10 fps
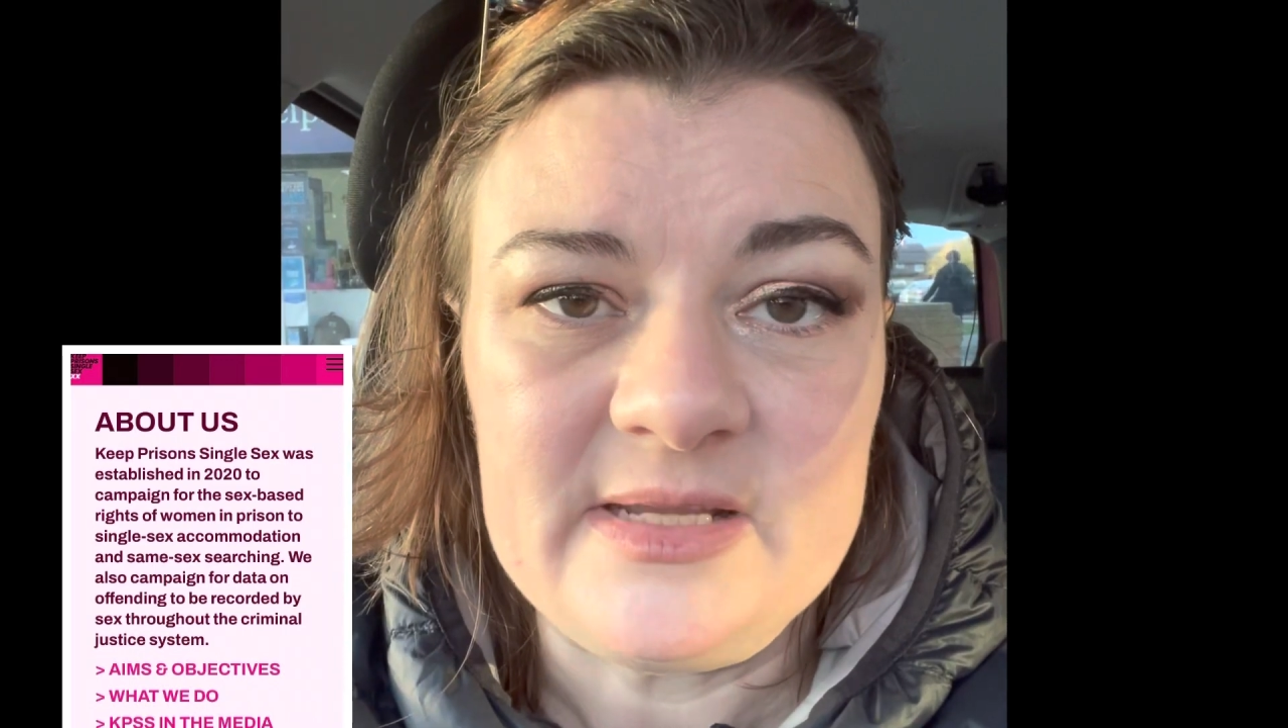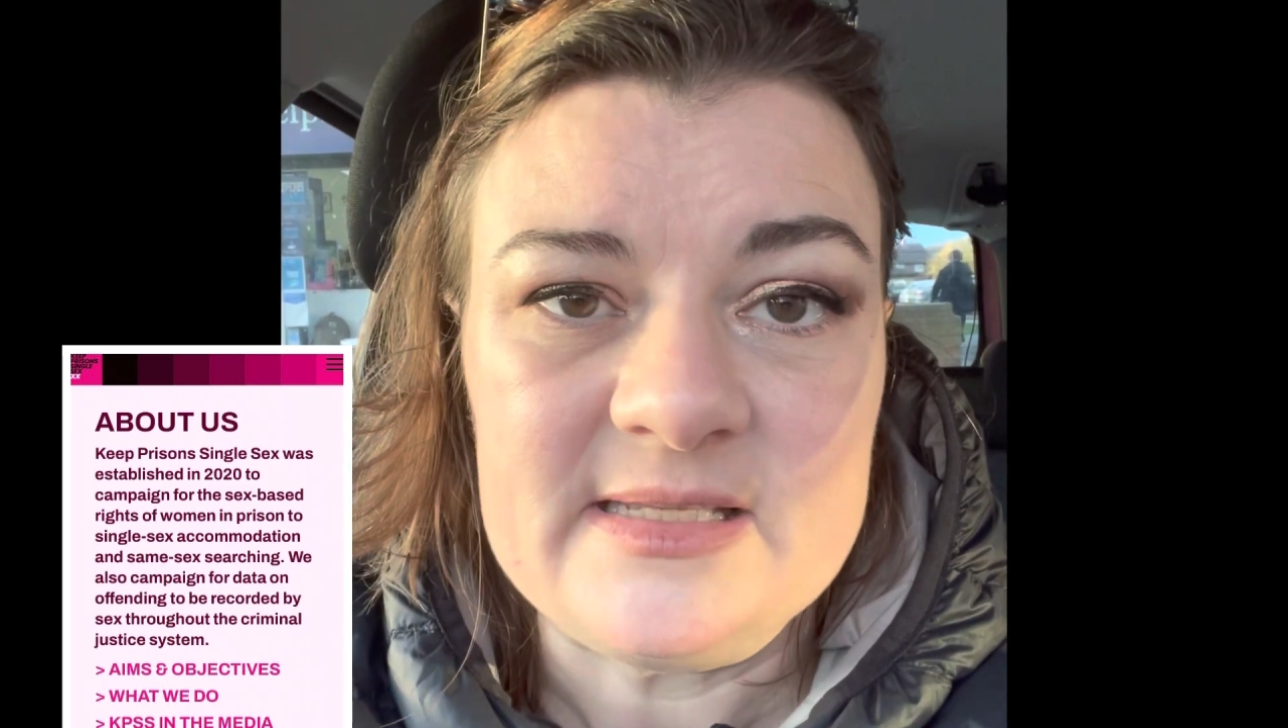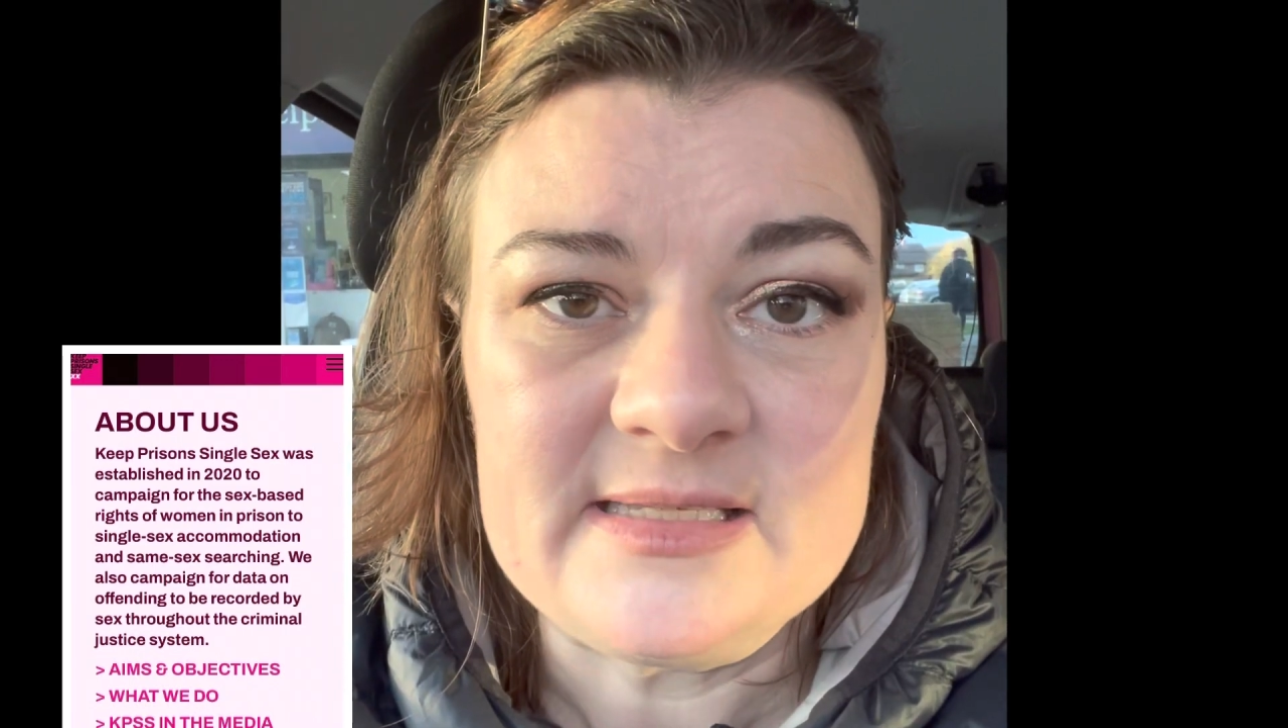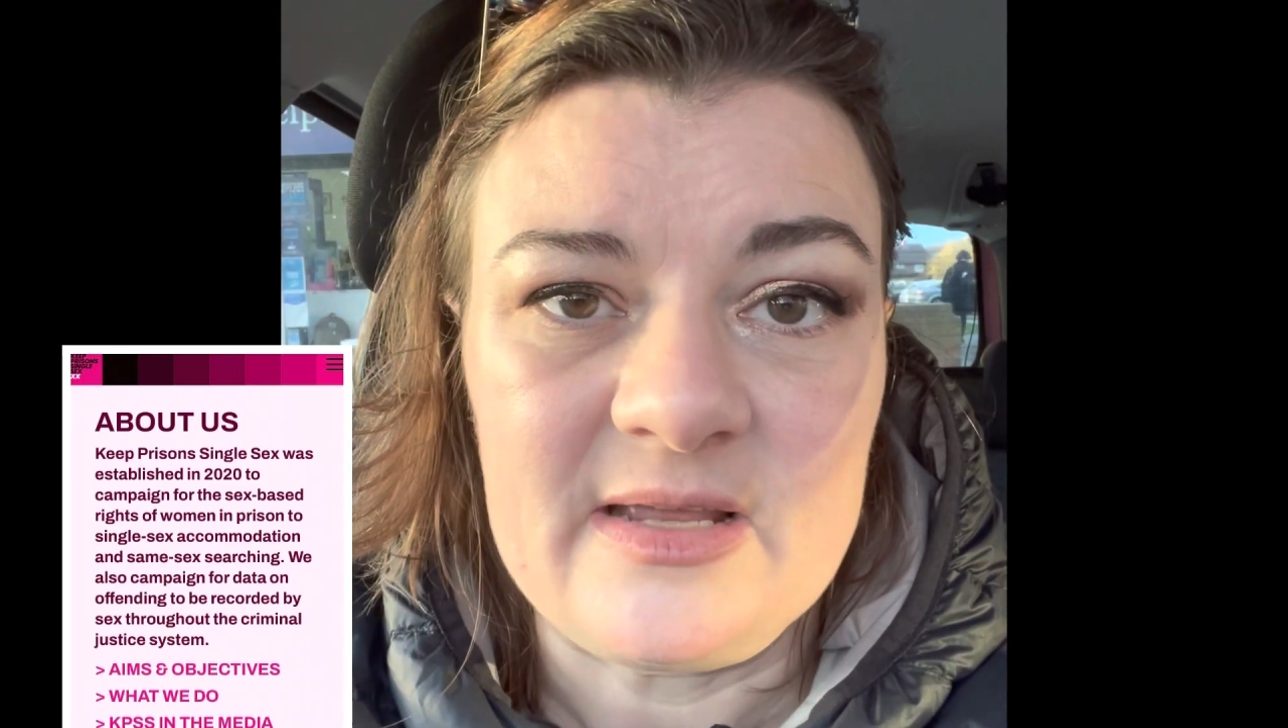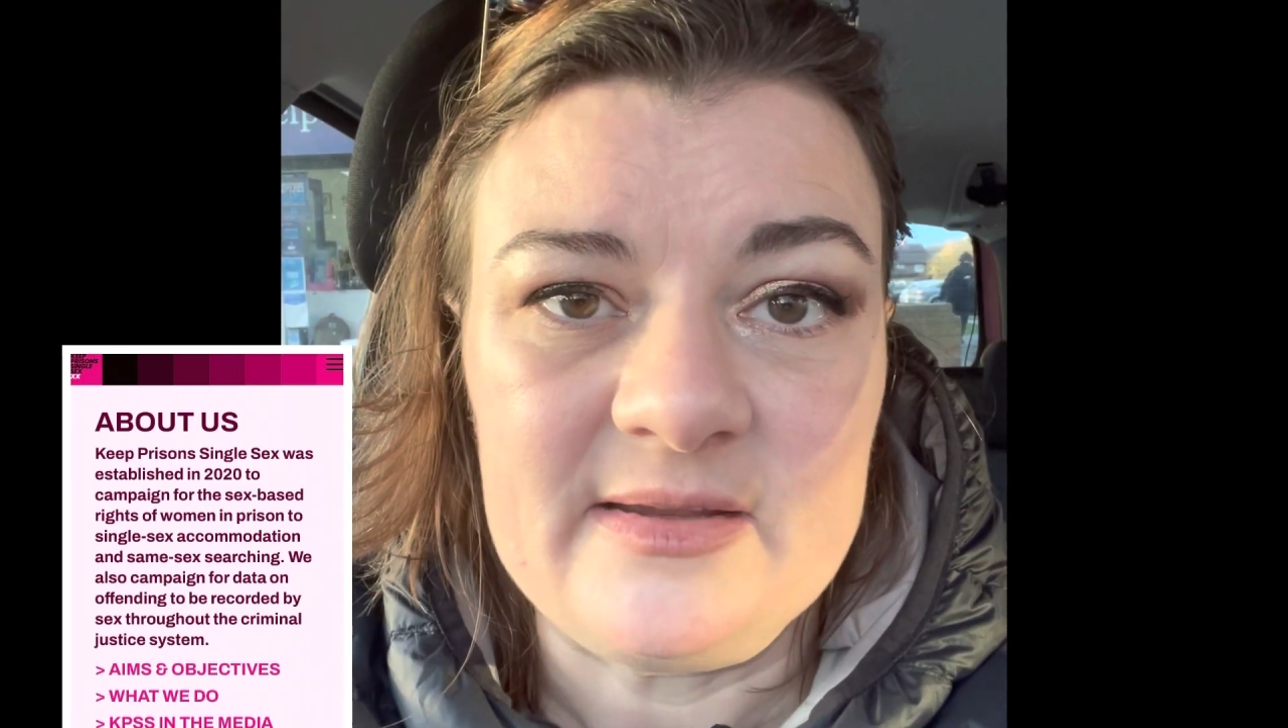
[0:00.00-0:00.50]

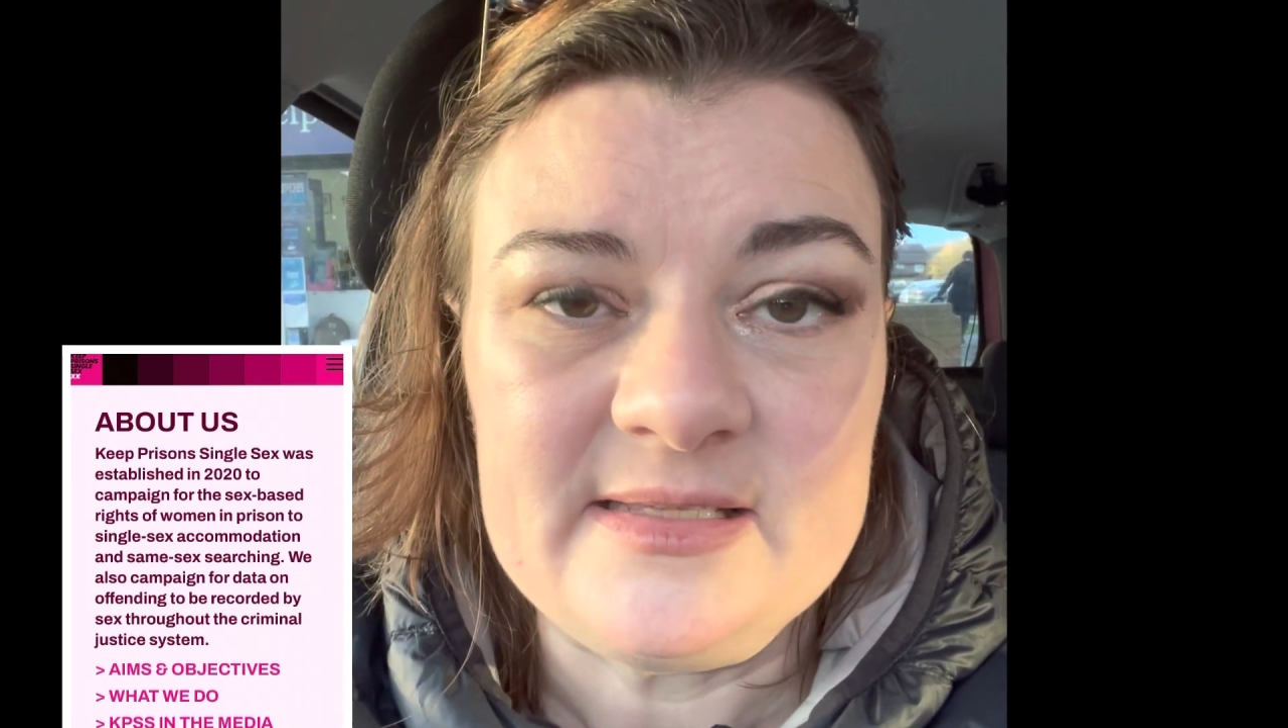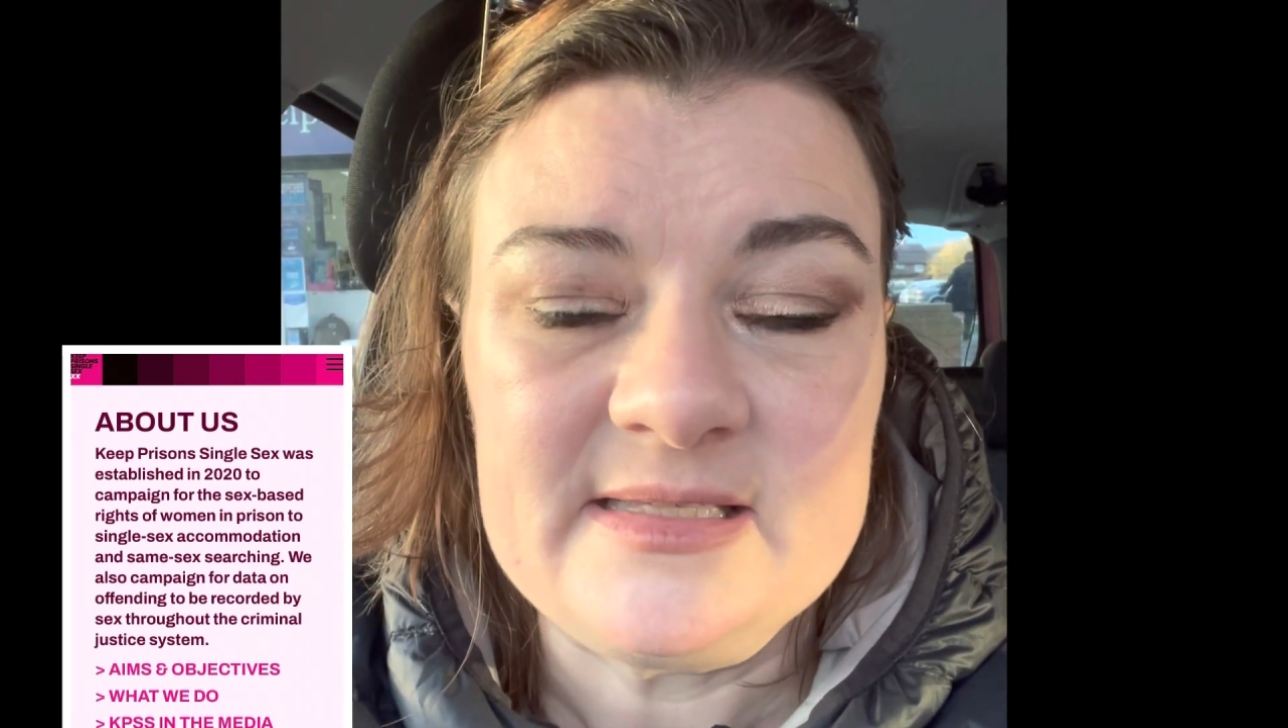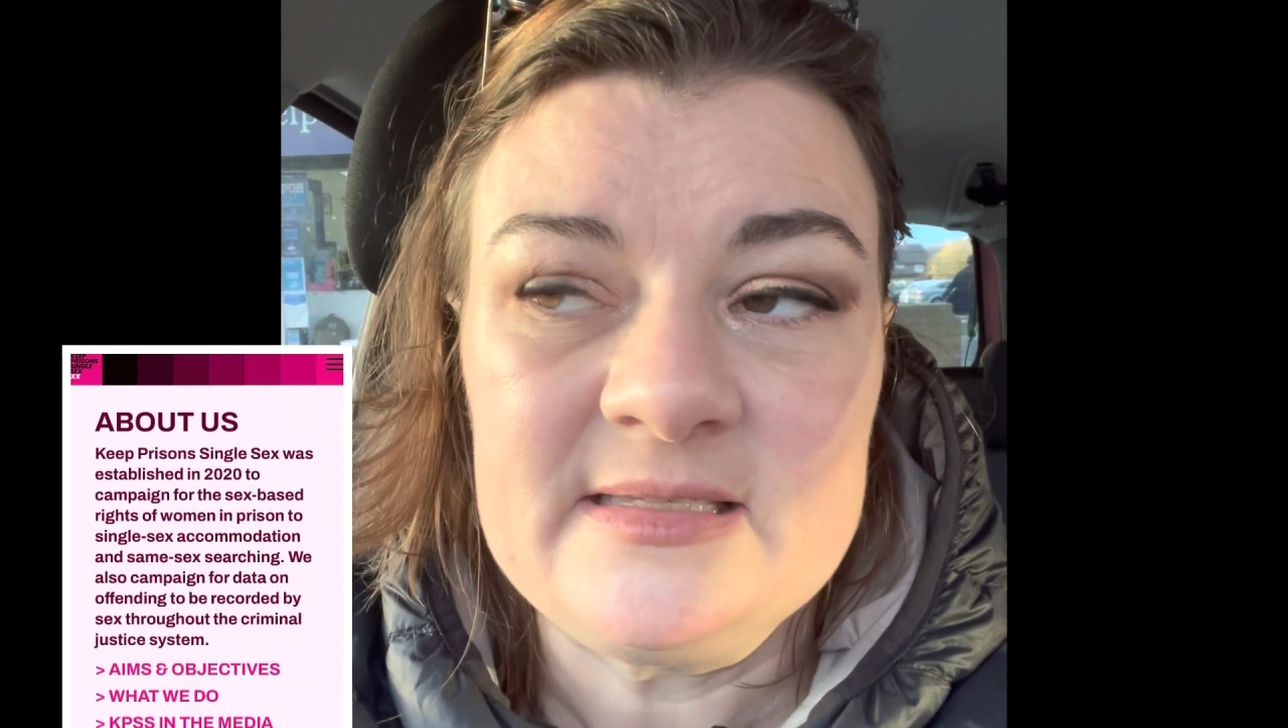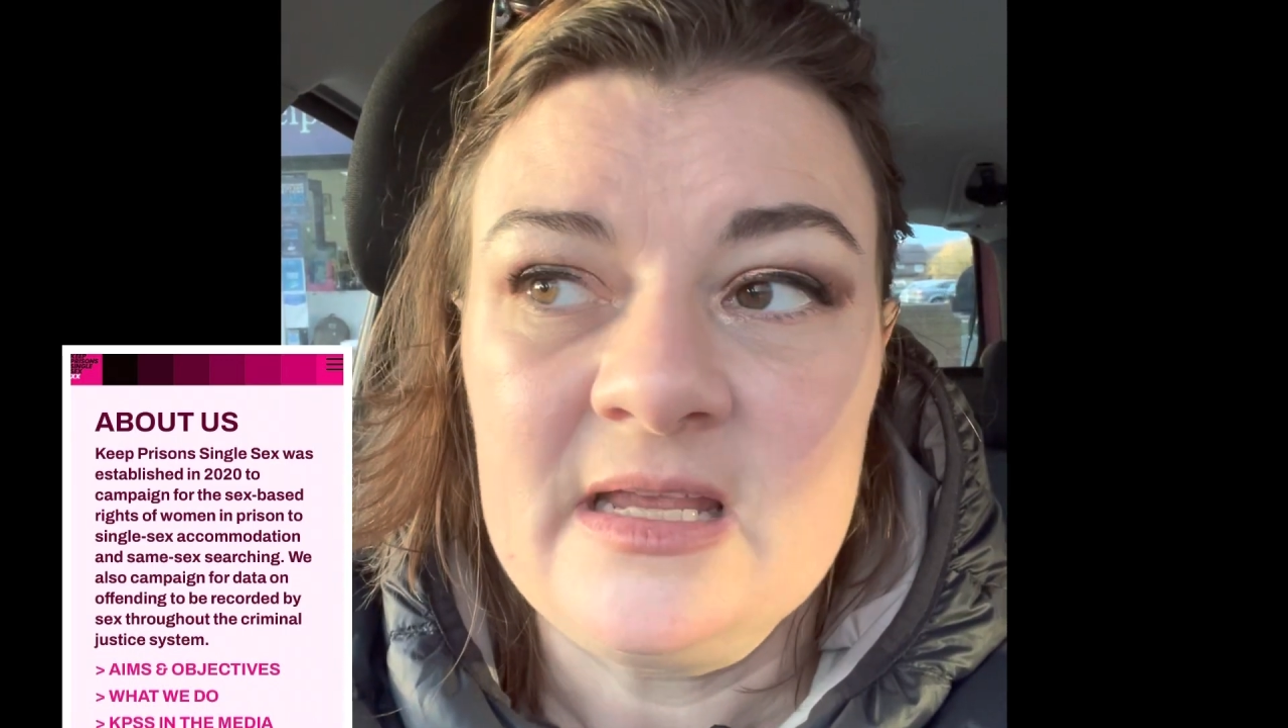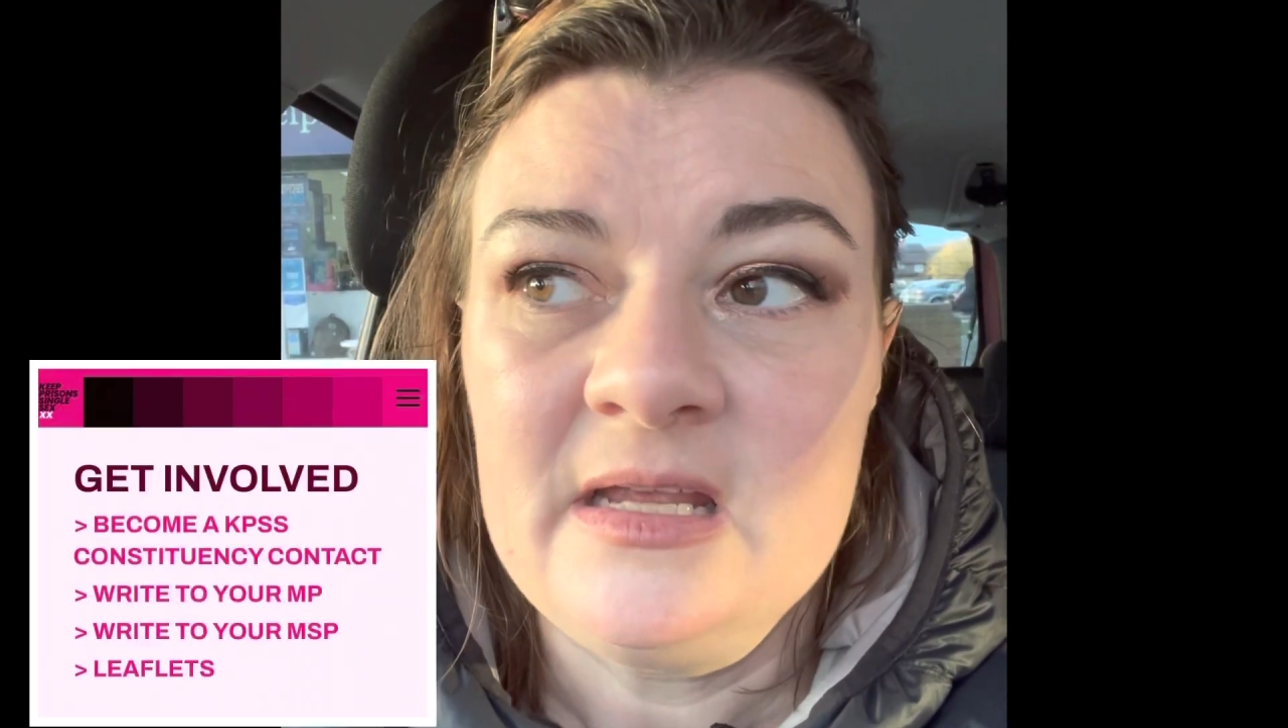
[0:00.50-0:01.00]

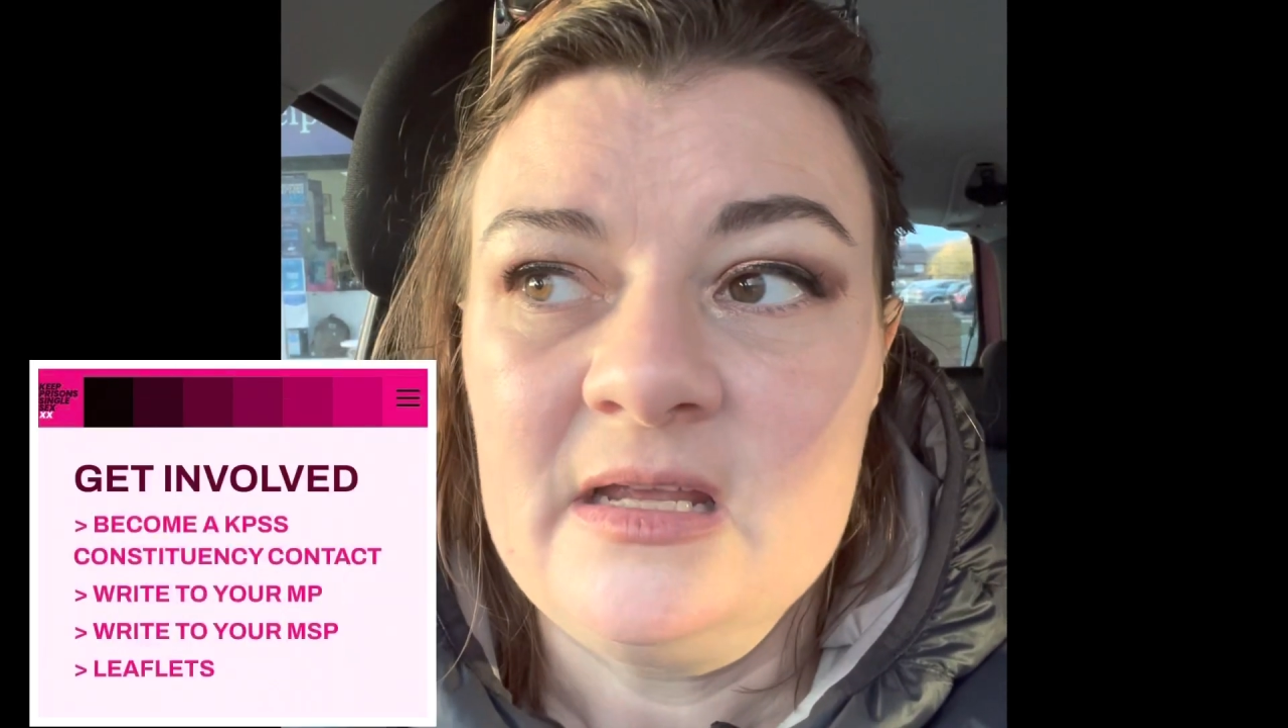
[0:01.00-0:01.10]
insights.